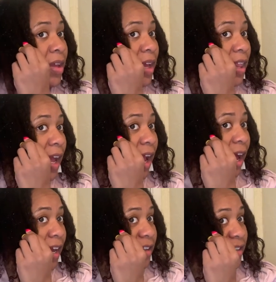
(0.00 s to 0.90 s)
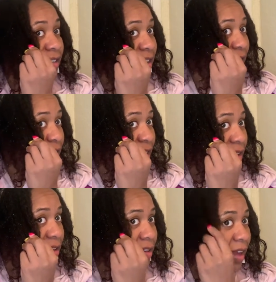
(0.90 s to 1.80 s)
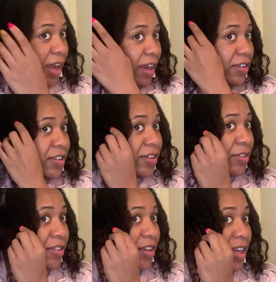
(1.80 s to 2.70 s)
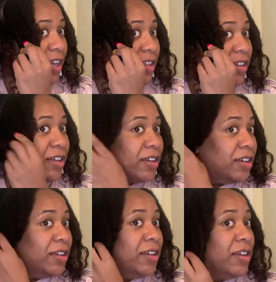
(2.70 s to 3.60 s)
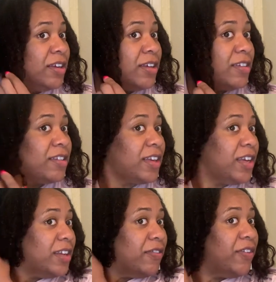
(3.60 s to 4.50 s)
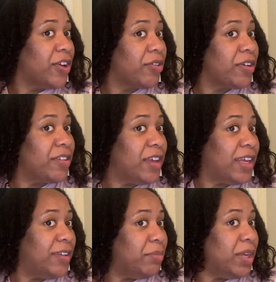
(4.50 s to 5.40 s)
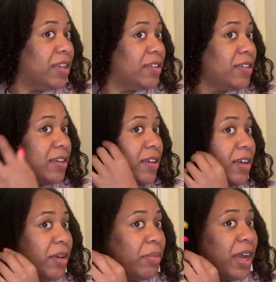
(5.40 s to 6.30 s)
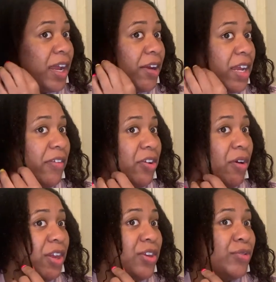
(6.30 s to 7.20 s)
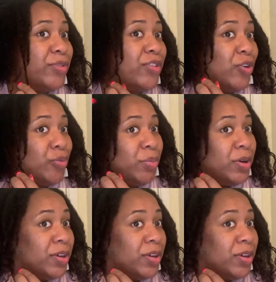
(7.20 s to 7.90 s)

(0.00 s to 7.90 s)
like I can still see the fenugreek seed bits in my hair, even though I use soap.